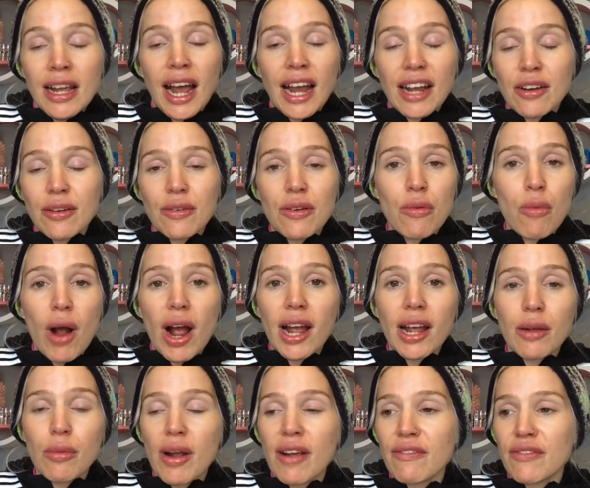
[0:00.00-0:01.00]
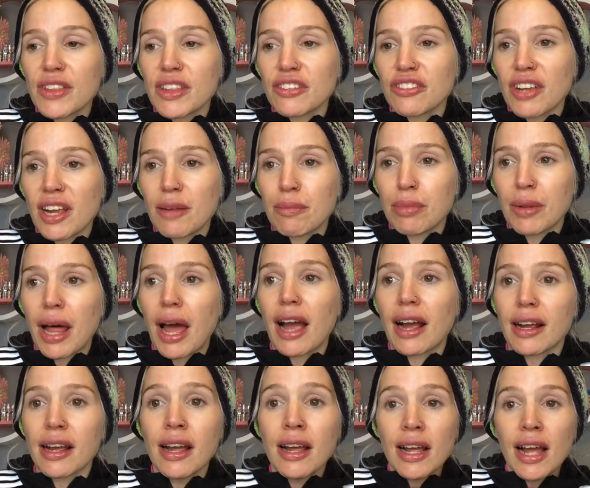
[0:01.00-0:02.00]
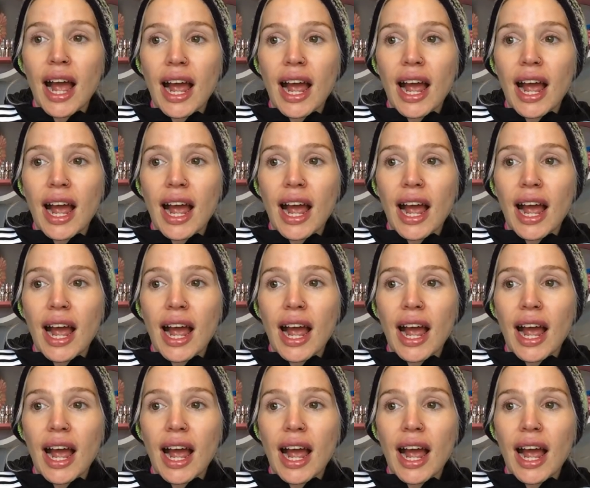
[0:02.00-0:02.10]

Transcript: I don't know why I went for the shade black.